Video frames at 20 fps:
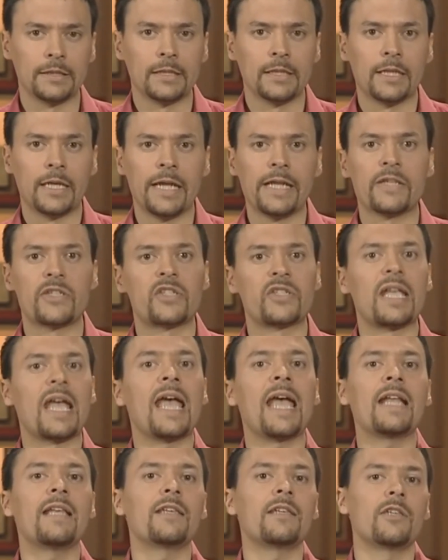
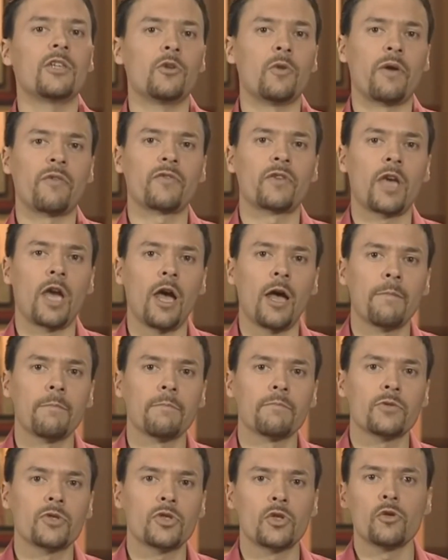Instead, you have
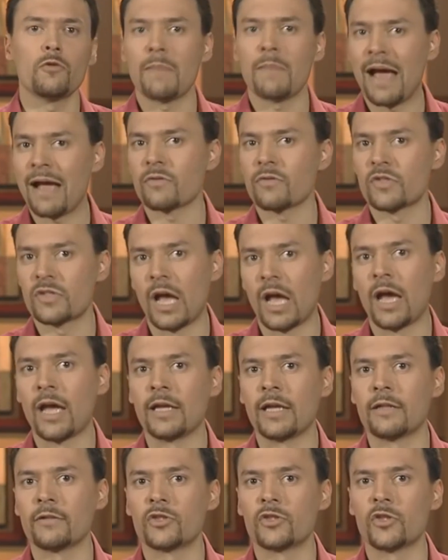come to Mount
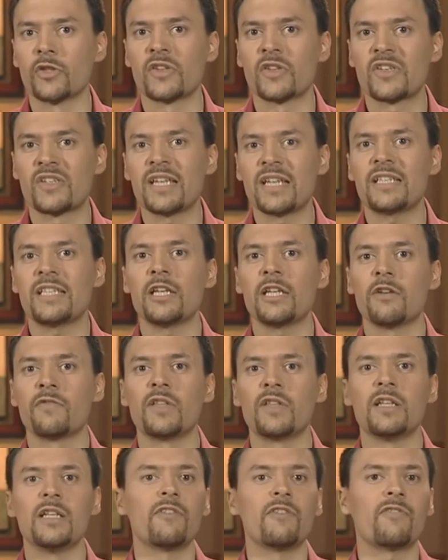Zion, to the city of
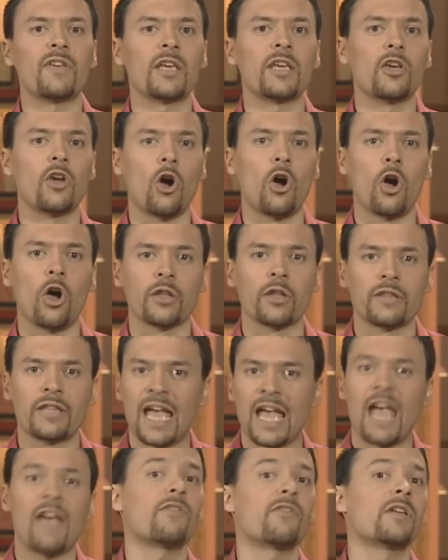the living God, the
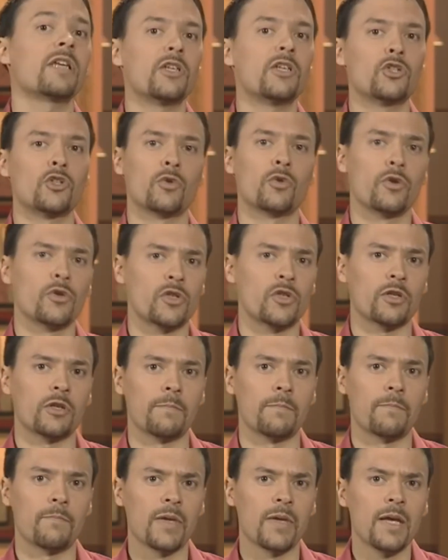heavenly
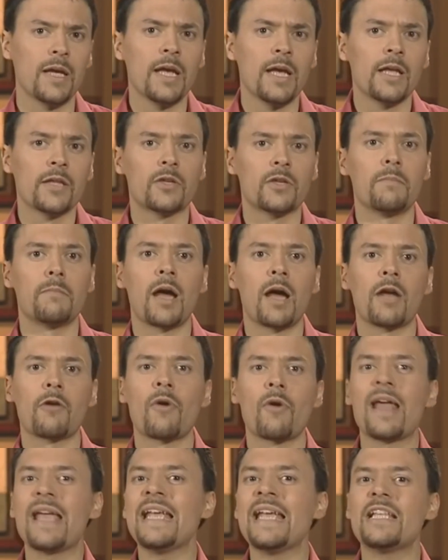Jerusalem, to
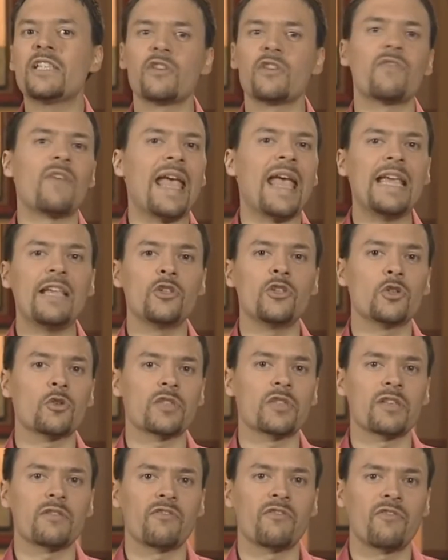myriads of
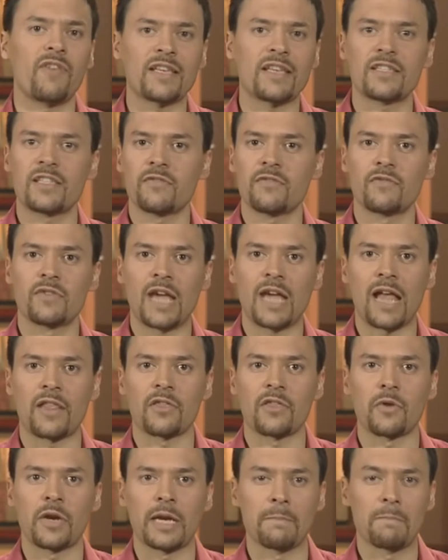angels in festive
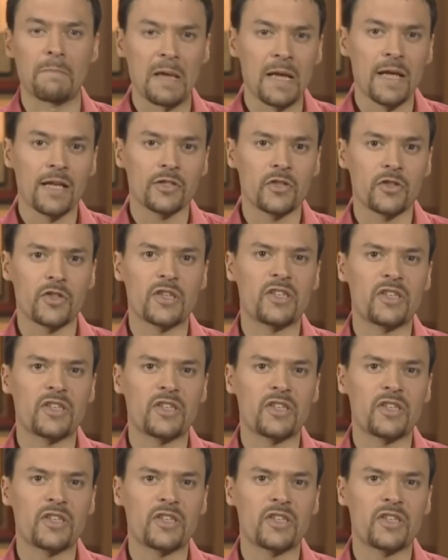gathering, to the